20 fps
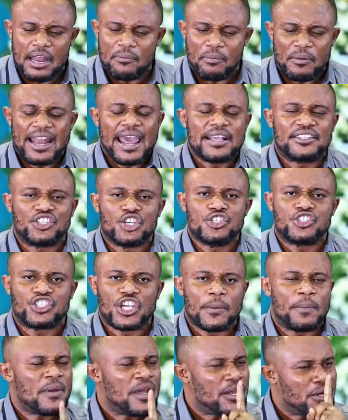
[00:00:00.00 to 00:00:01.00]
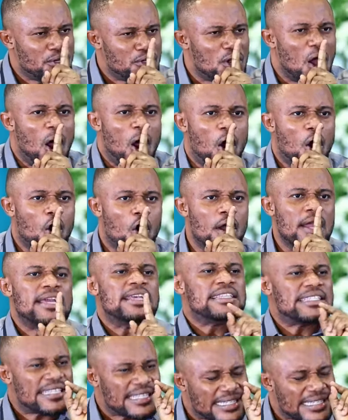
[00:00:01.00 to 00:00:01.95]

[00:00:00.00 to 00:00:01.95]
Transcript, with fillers: in the relationship. No,